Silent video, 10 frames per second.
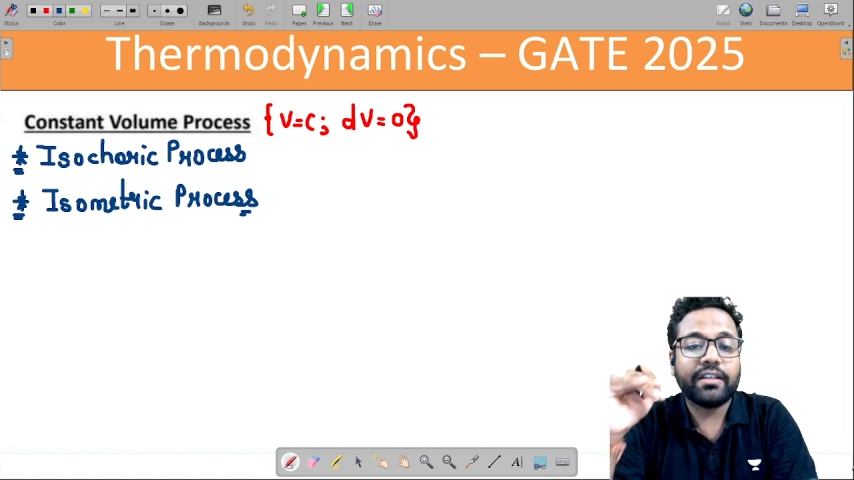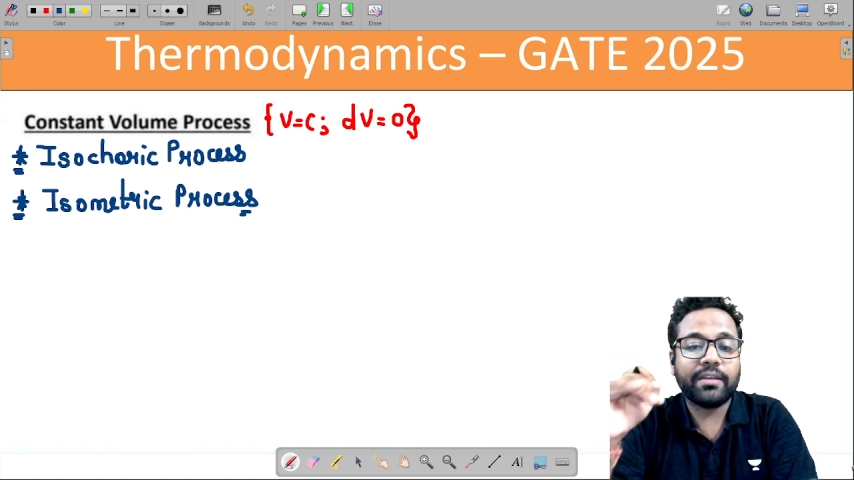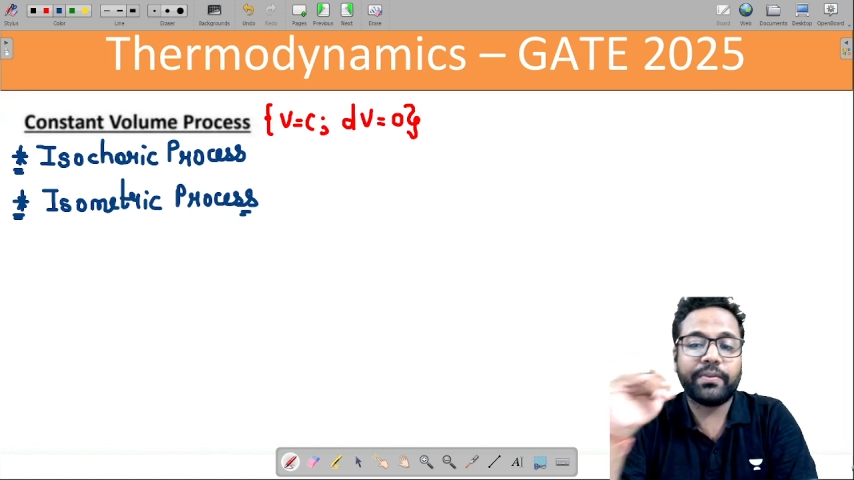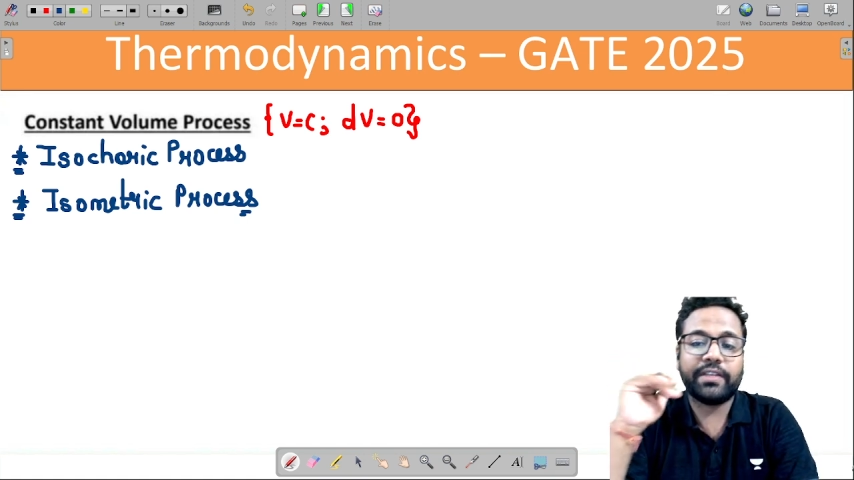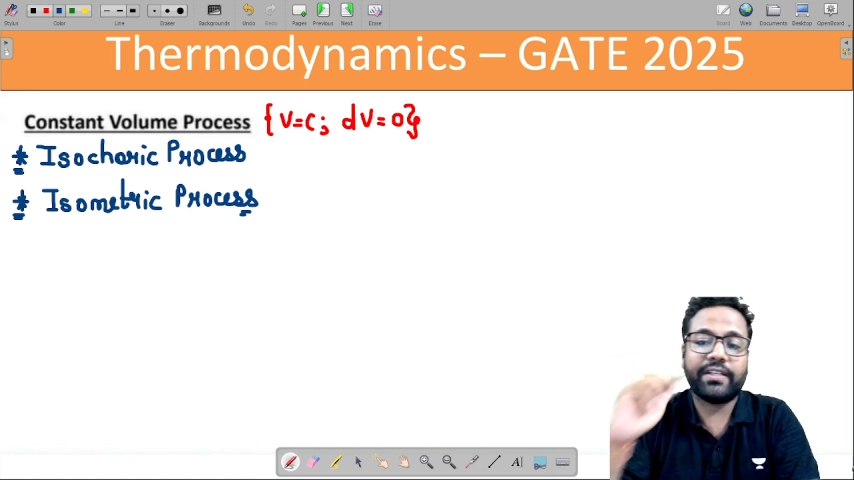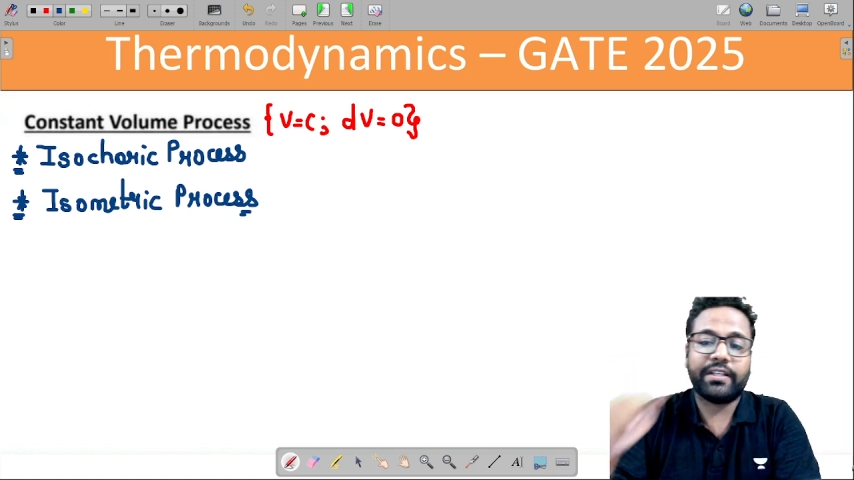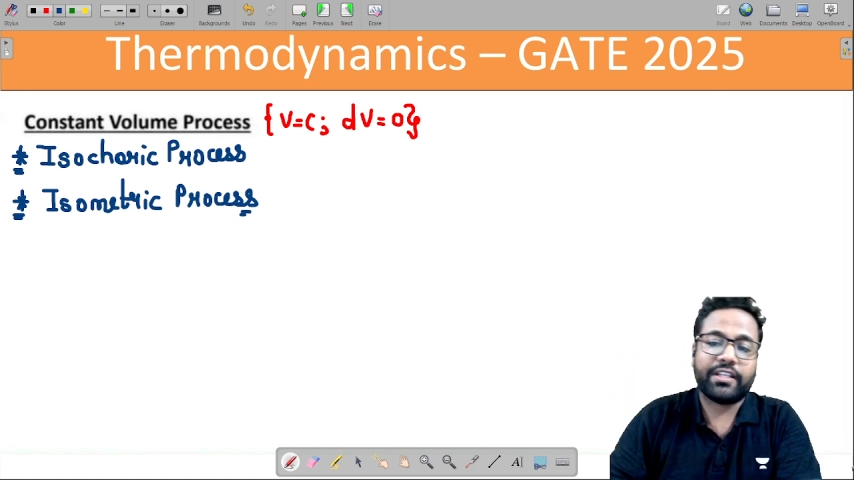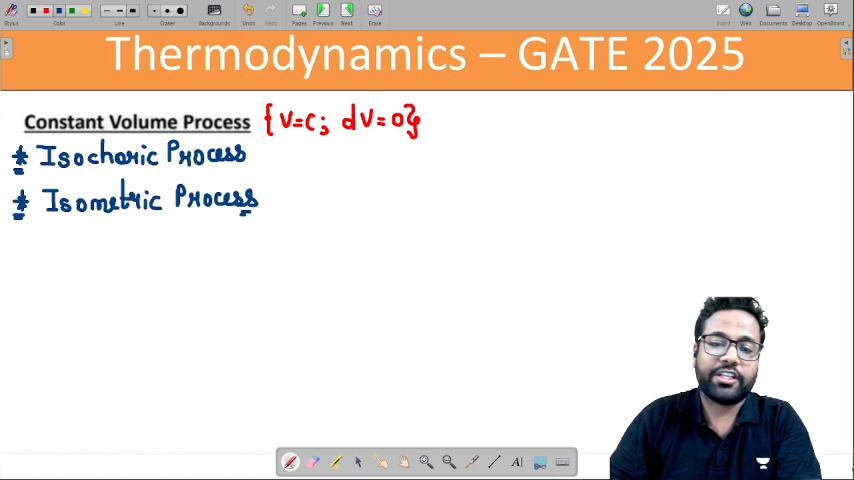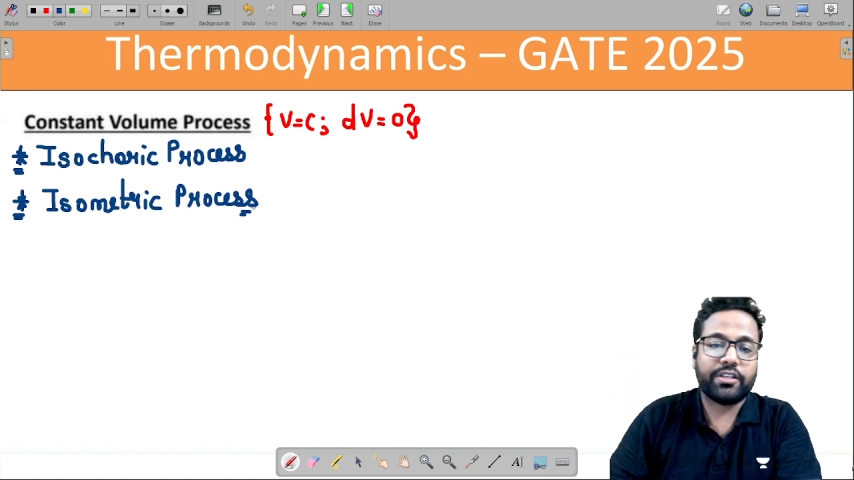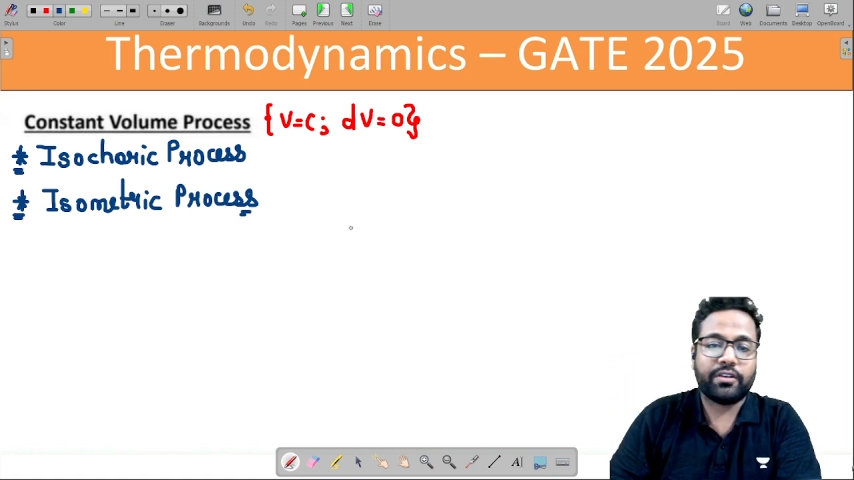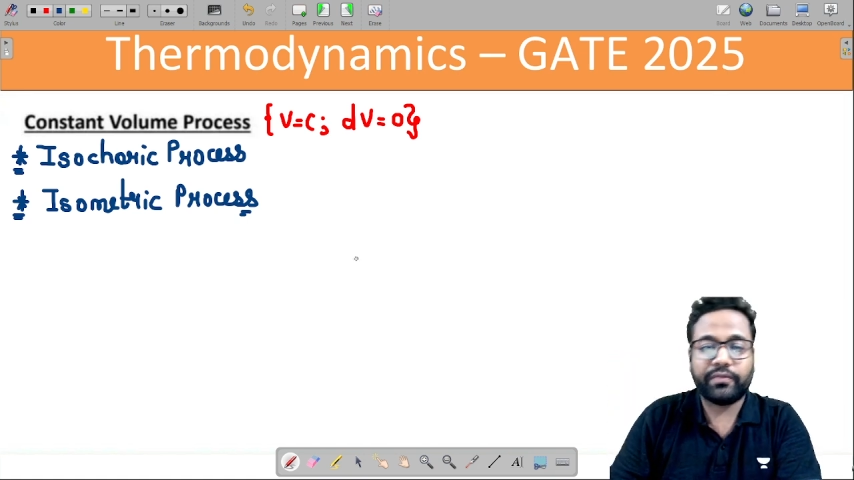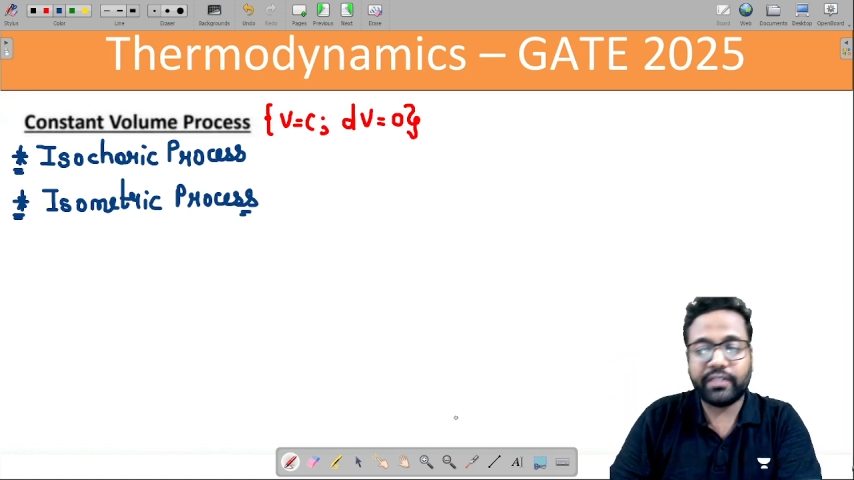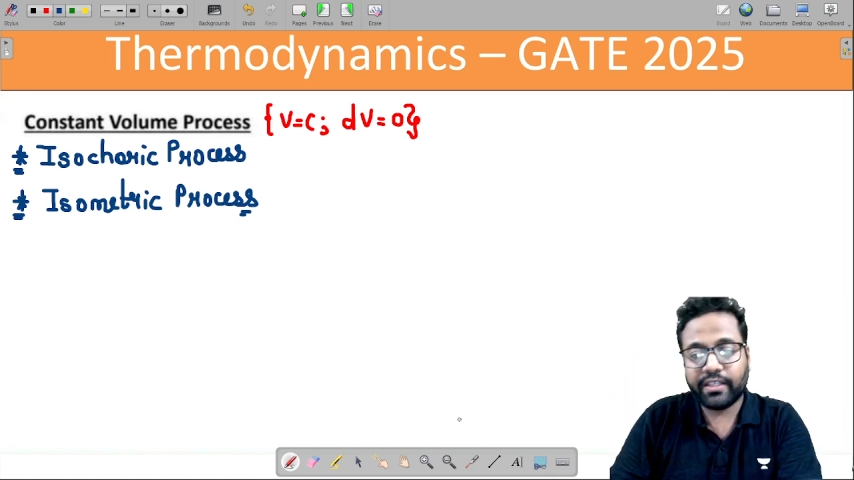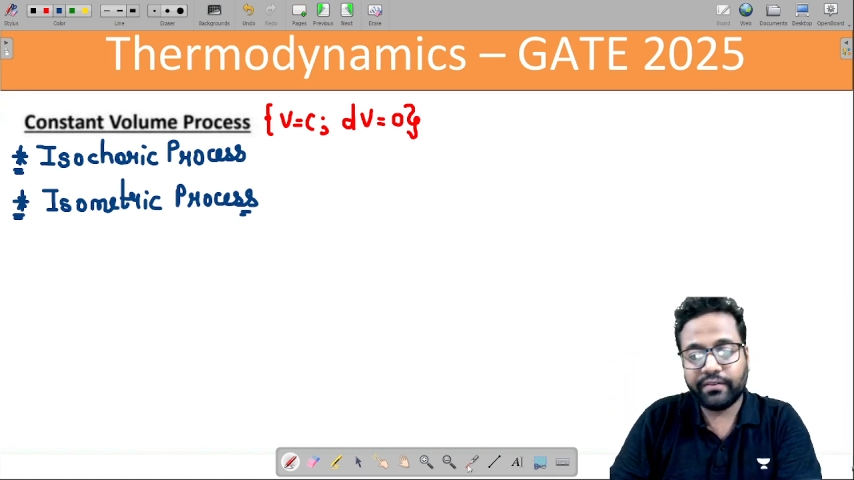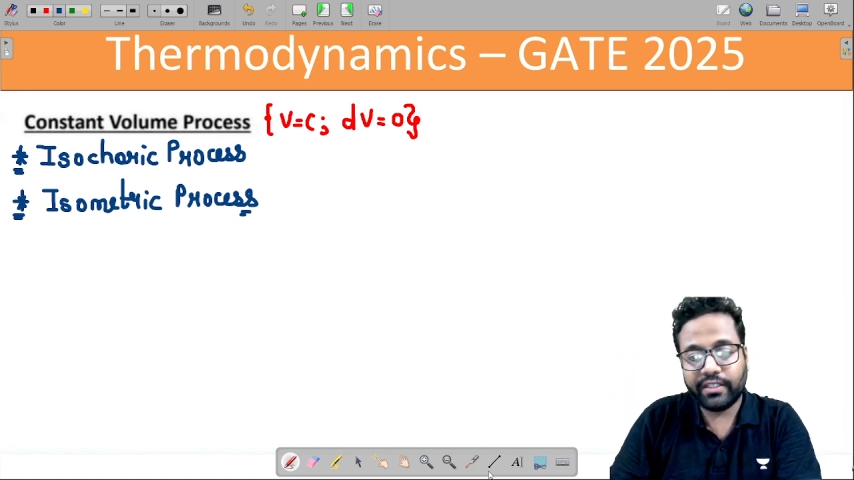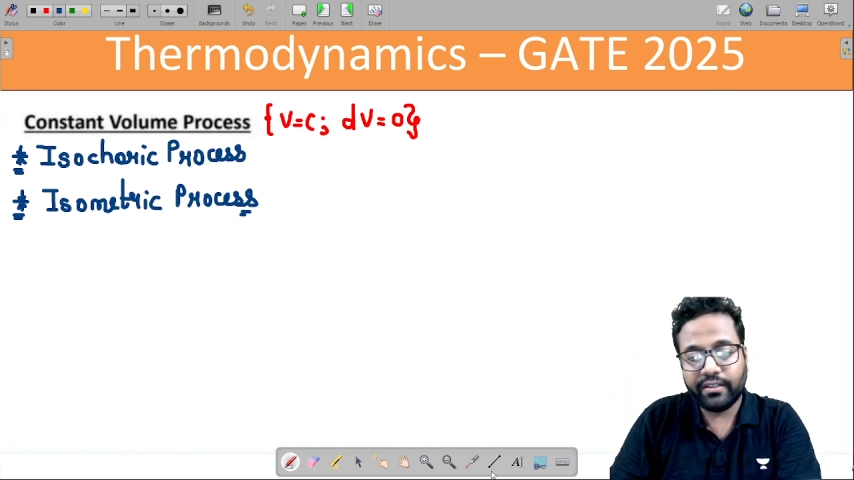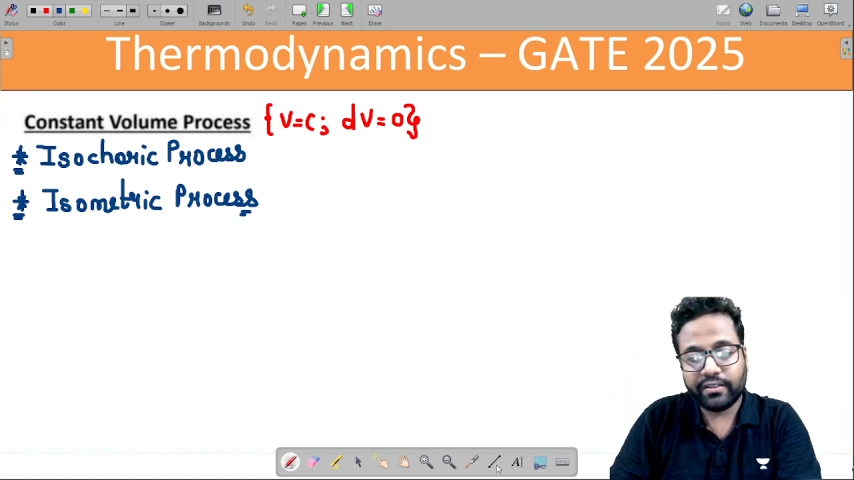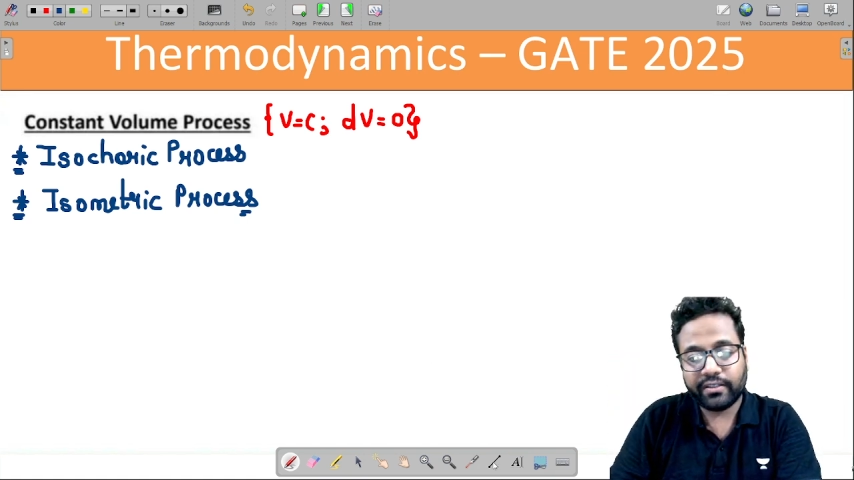representation of the given,